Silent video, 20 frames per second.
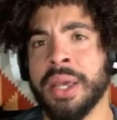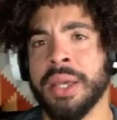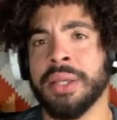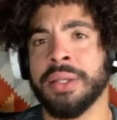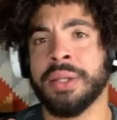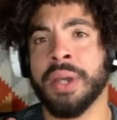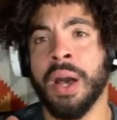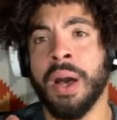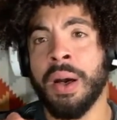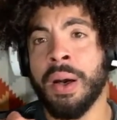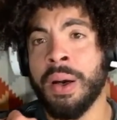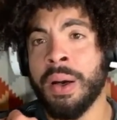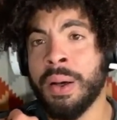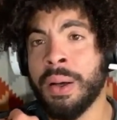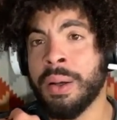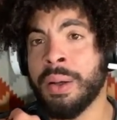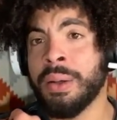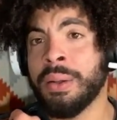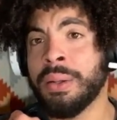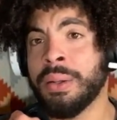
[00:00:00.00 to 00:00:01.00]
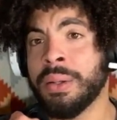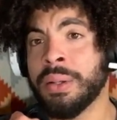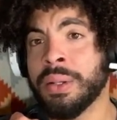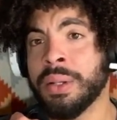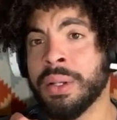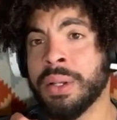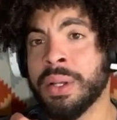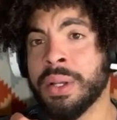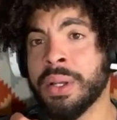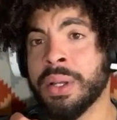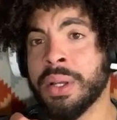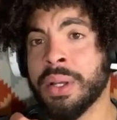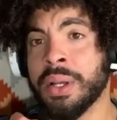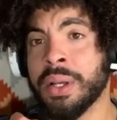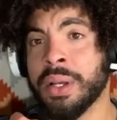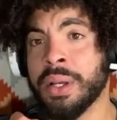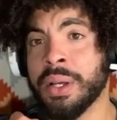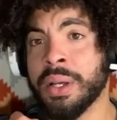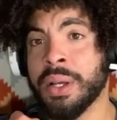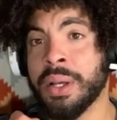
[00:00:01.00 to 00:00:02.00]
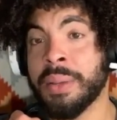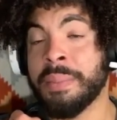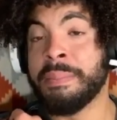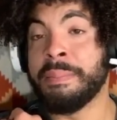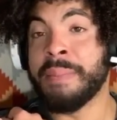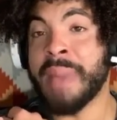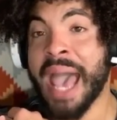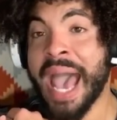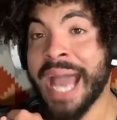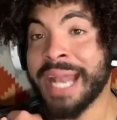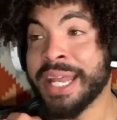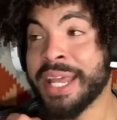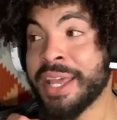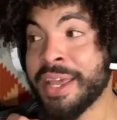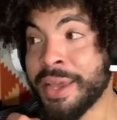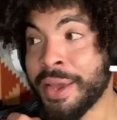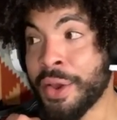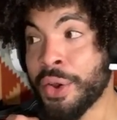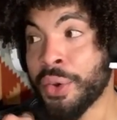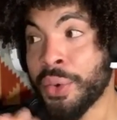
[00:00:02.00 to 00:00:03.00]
Y'all, Maddie